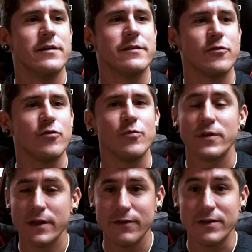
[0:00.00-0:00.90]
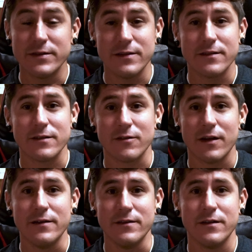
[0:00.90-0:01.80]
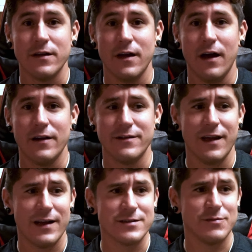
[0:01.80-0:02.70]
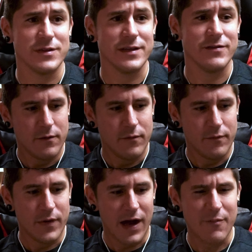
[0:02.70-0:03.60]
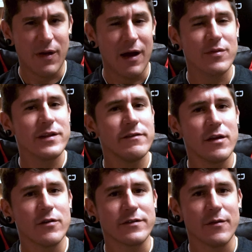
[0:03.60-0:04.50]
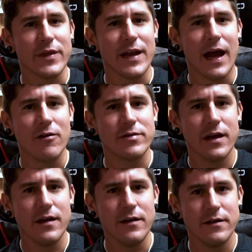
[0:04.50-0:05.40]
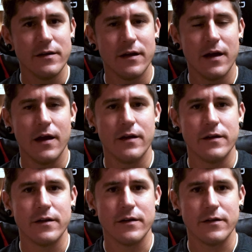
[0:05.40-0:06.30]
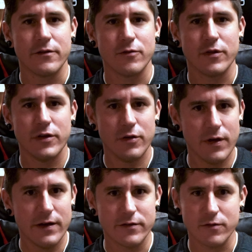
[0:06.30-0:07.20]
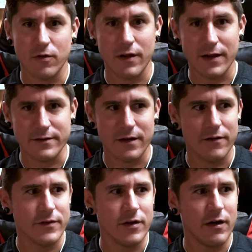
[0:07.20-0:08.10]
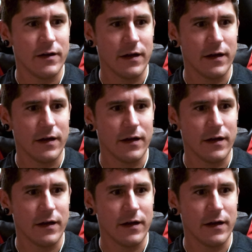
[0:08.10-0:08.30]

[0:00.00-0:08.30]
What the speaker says: to believe in Jesus Christ, to actually believe. But I believe there was something out there, and through the New Age, through all that stuff, you know,